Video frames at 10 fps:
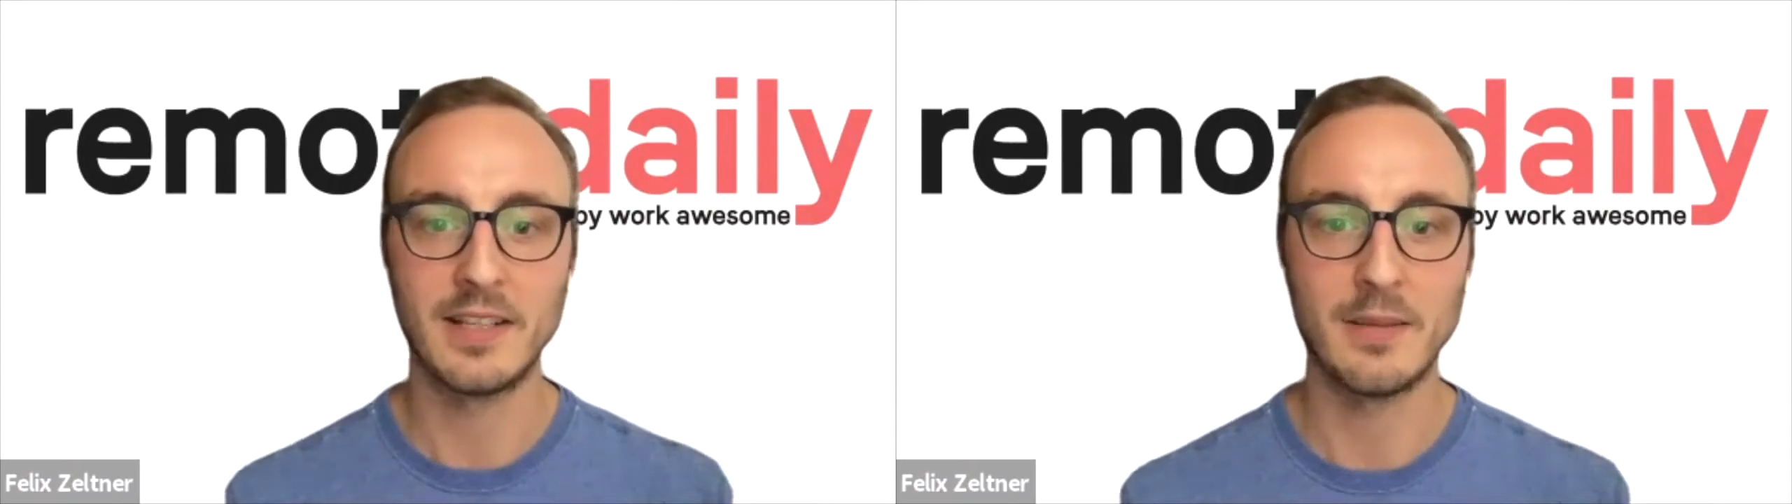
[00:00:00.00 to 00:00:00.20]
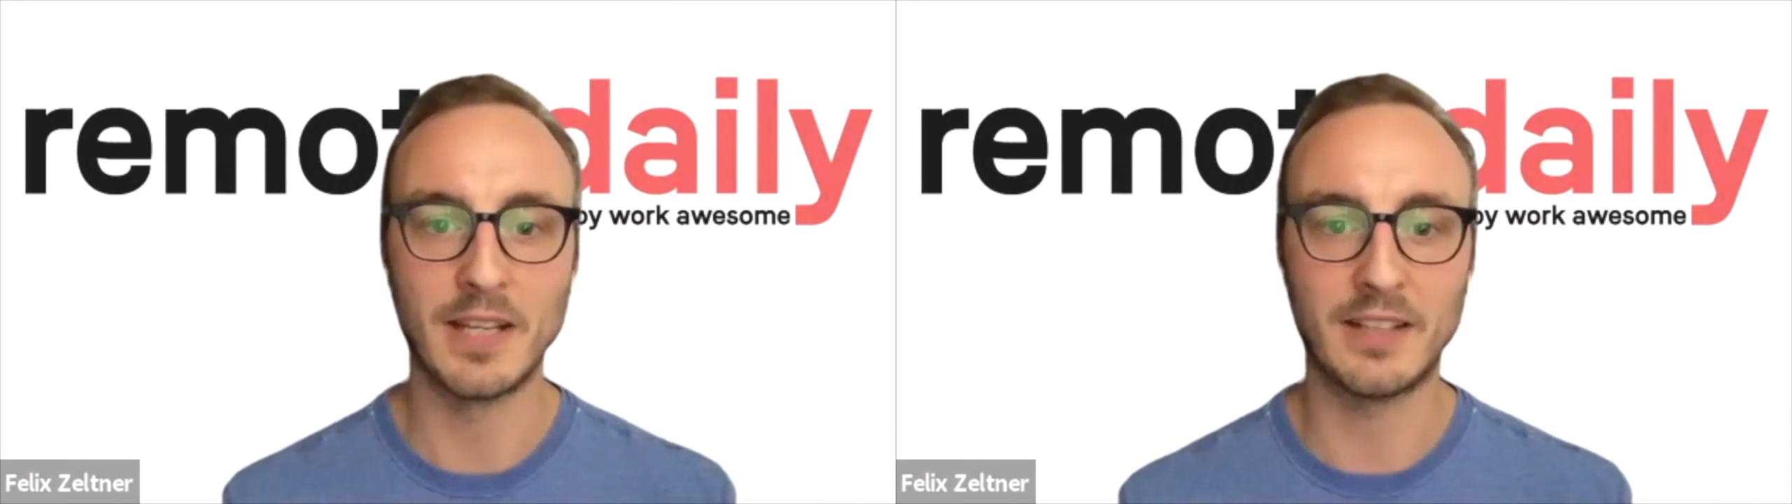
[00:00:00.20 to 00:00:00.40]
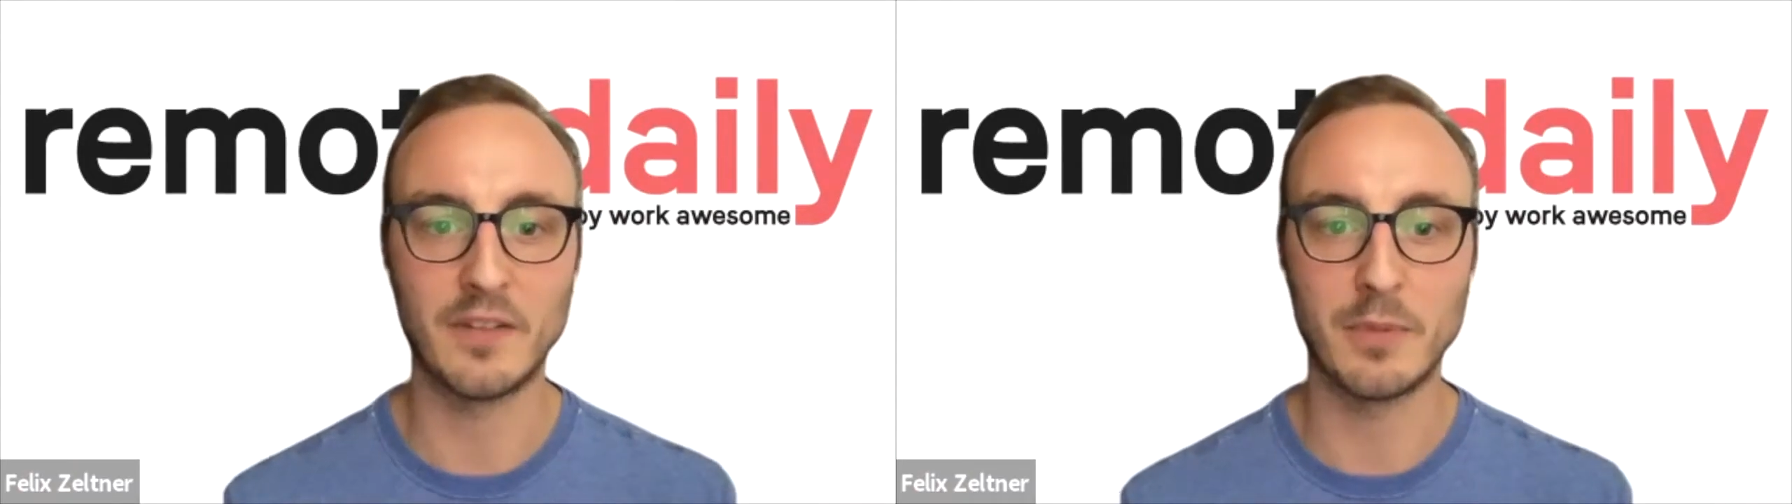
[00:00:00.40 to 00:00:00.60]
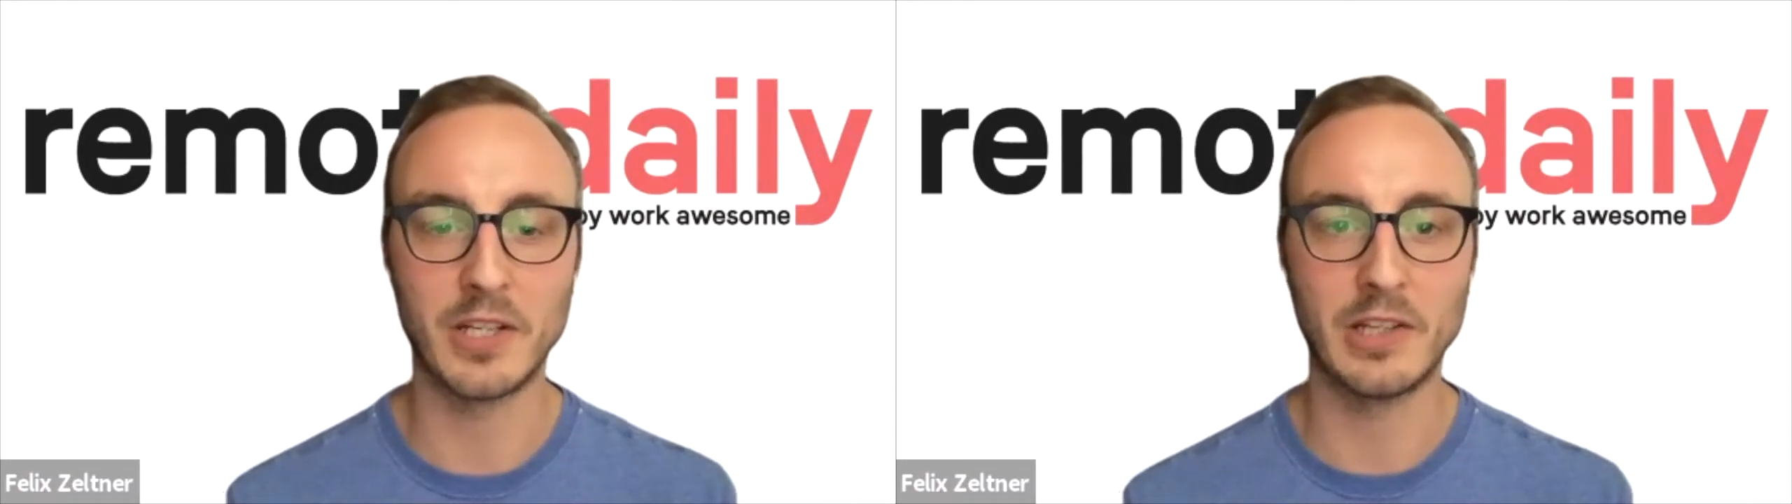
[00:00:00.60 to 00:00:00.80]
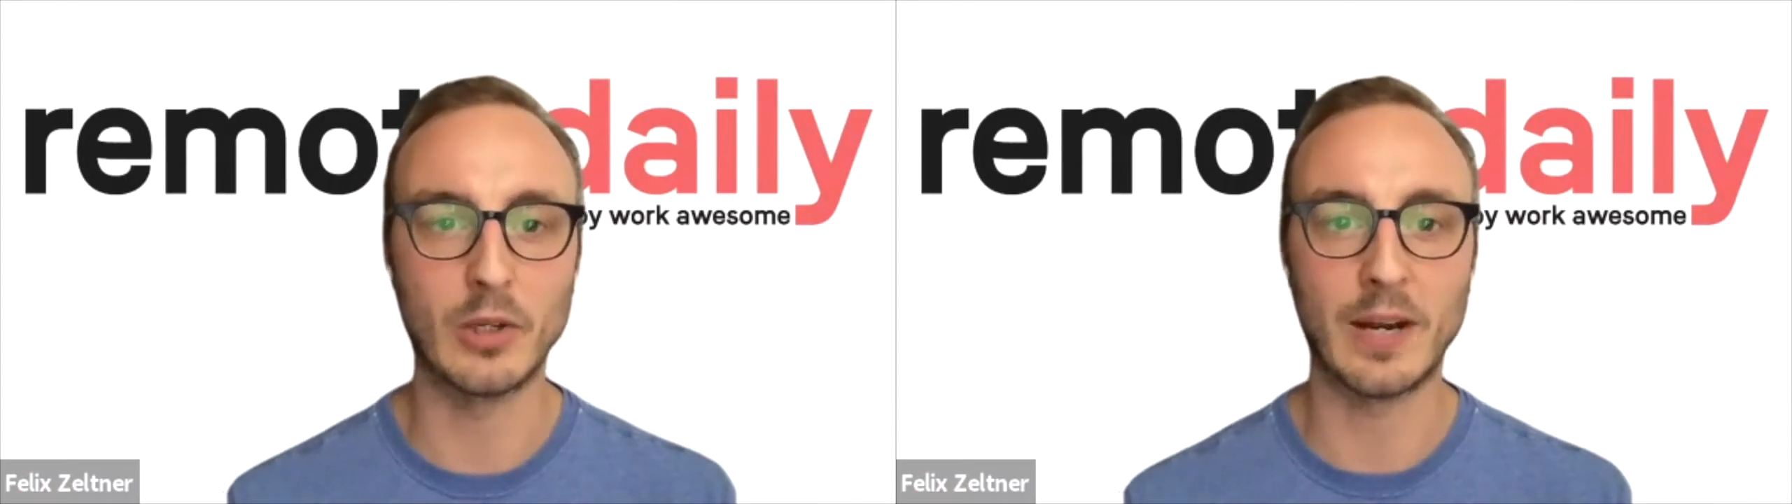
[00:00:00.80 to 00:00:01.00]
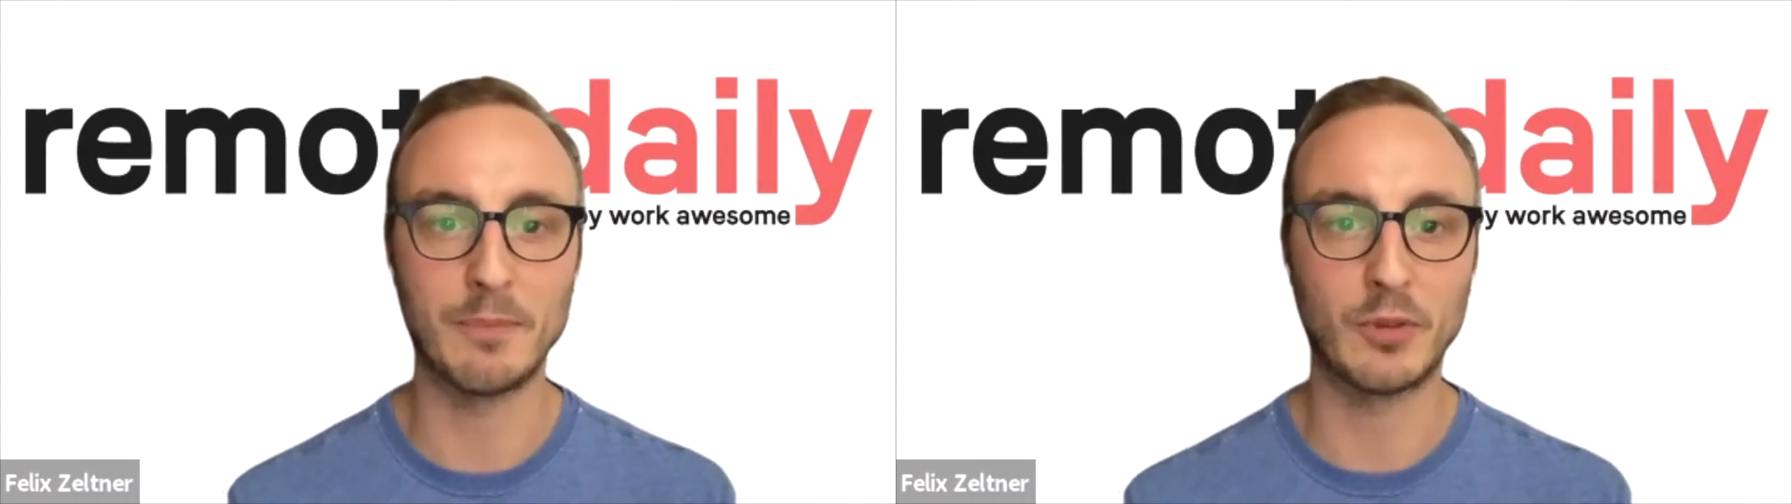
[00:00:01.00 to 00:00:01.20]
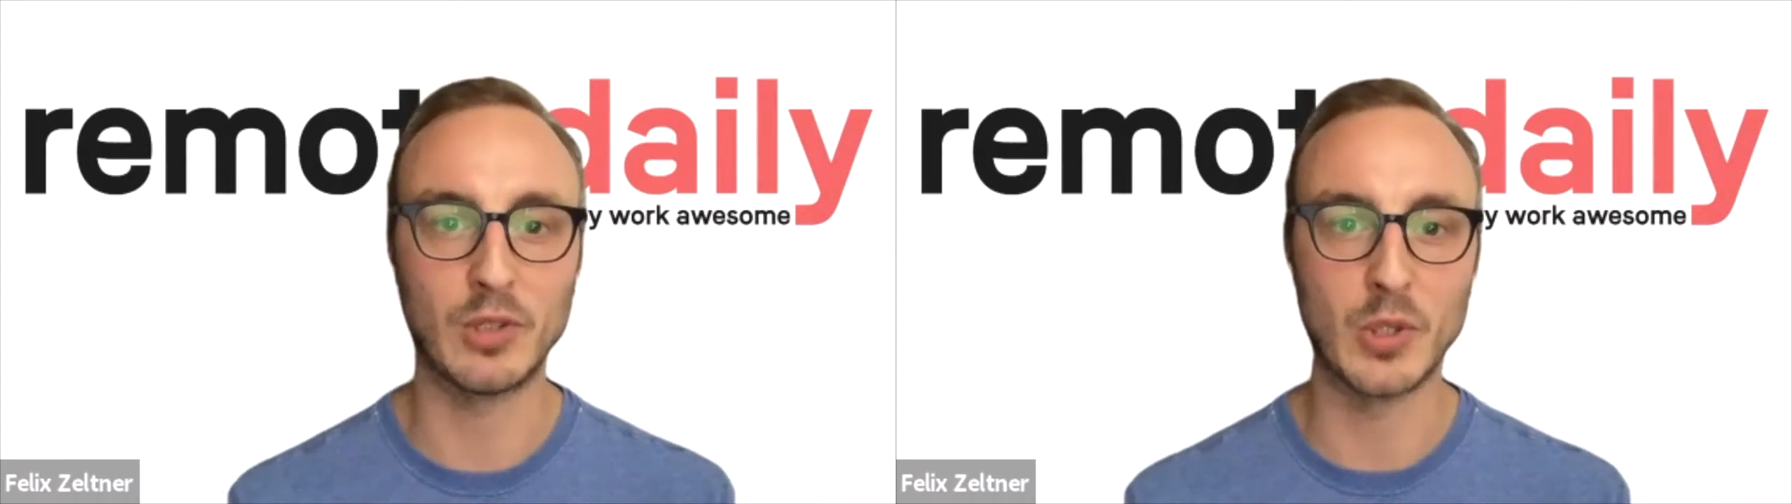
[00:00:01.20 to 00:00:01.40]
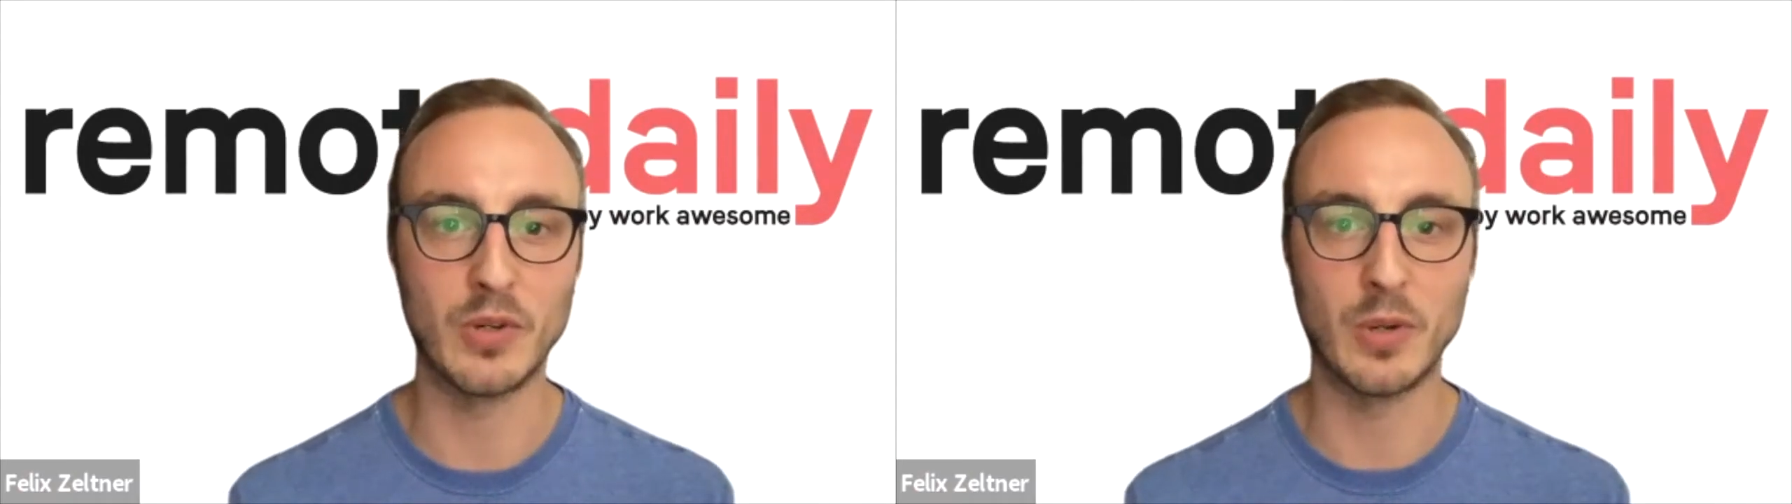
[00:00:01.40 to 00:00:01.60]
makes everybody look up to
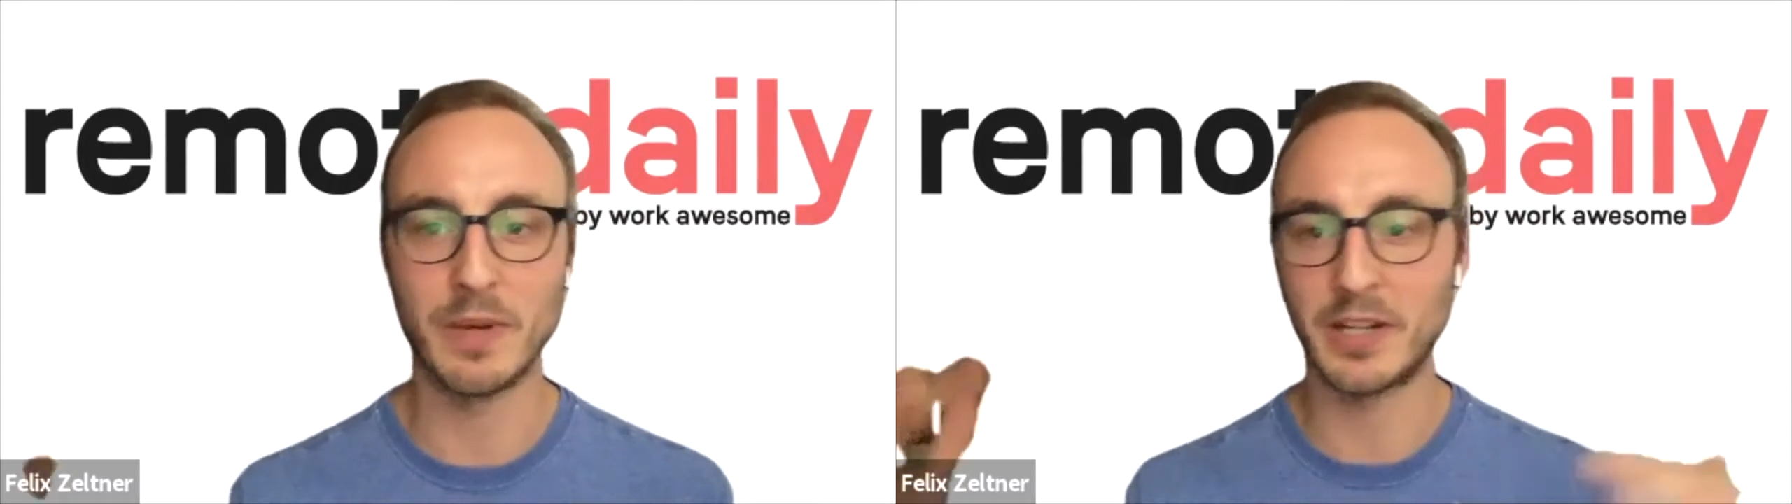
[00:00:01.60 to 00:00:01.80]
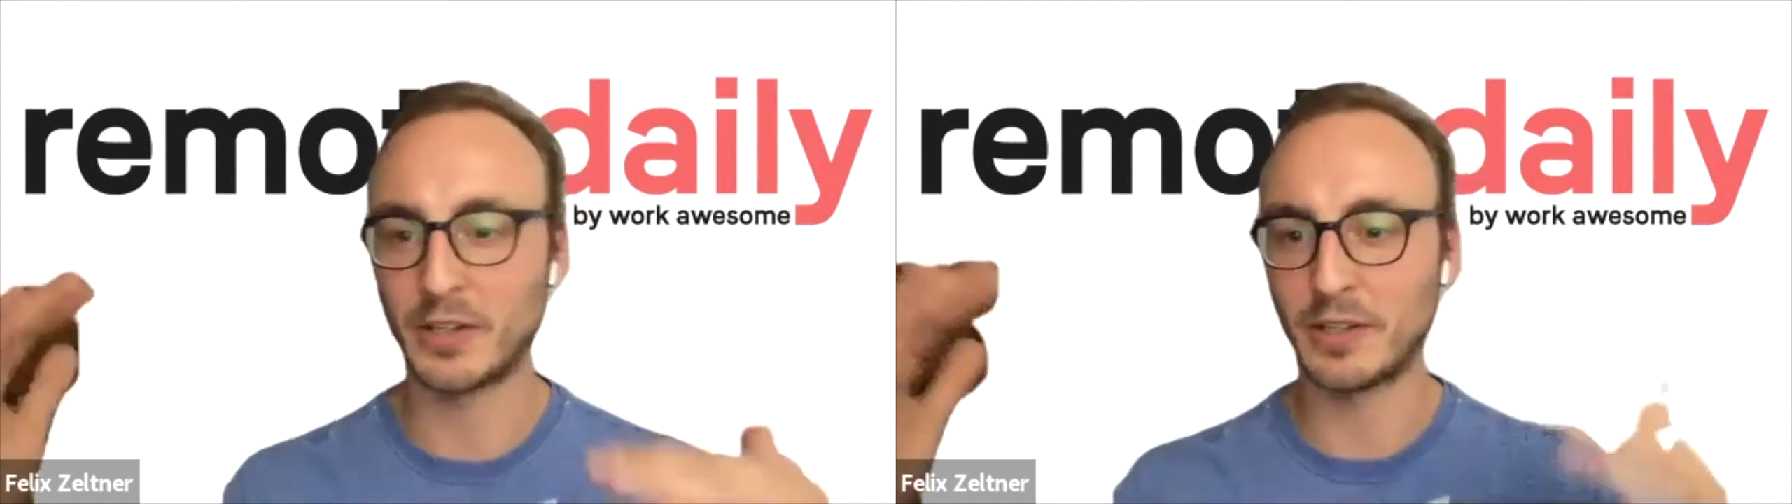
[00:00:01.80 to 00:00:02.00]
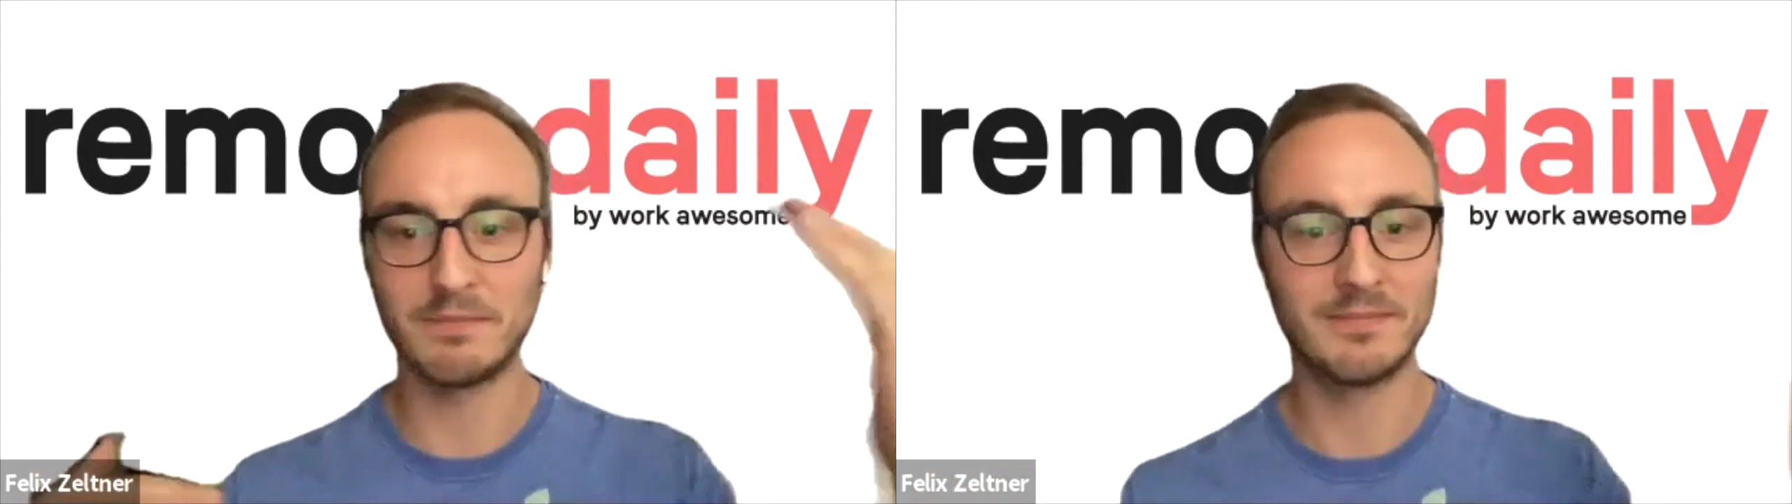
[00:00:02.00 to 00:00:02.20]
you, no matter,